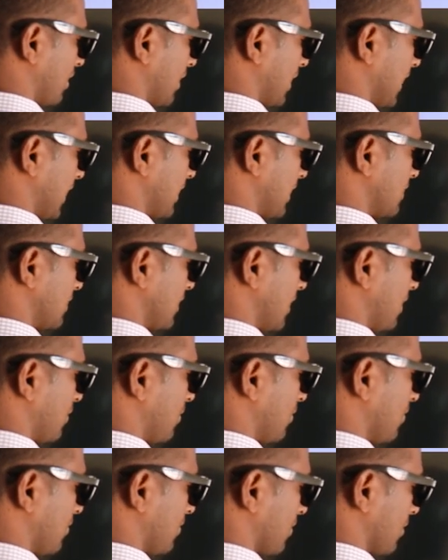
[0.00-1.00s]
take
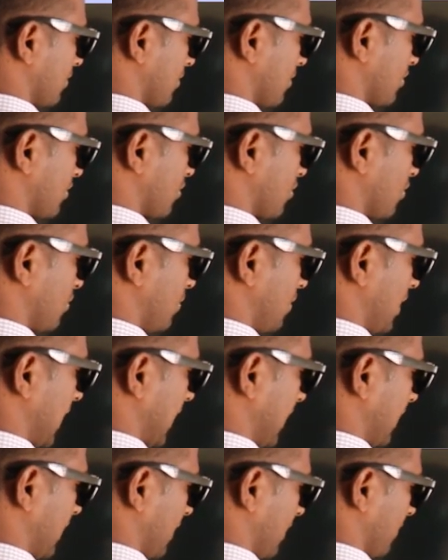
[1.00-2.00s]
0, so
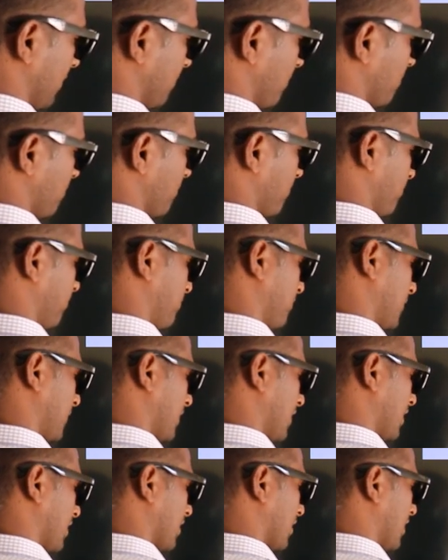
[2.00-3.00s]
10.
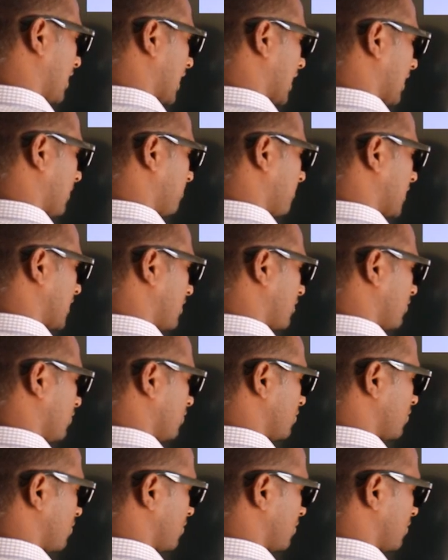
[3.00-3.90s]
A number close